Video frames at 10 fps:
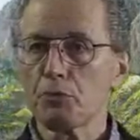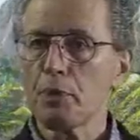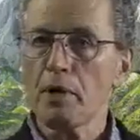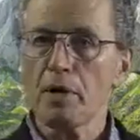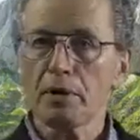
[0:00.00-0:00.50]

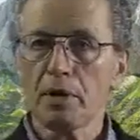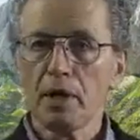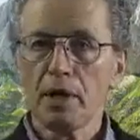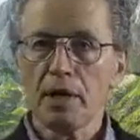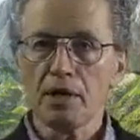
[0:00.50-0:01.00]
spirit
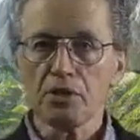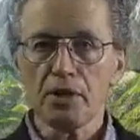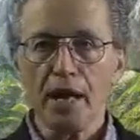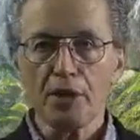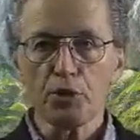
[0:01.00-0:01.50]
is
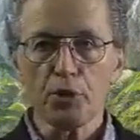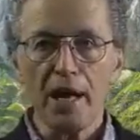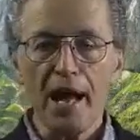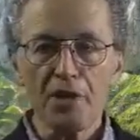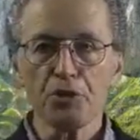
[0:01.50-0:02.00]
an
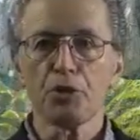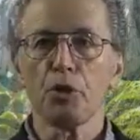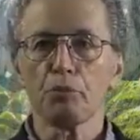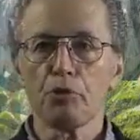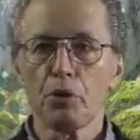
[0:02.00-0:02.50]

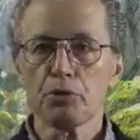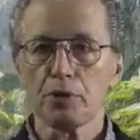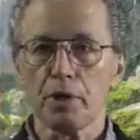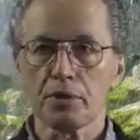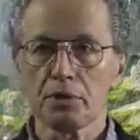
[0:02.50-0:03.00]
educational
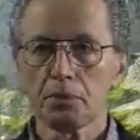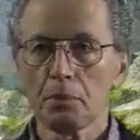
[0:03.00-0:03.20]
process.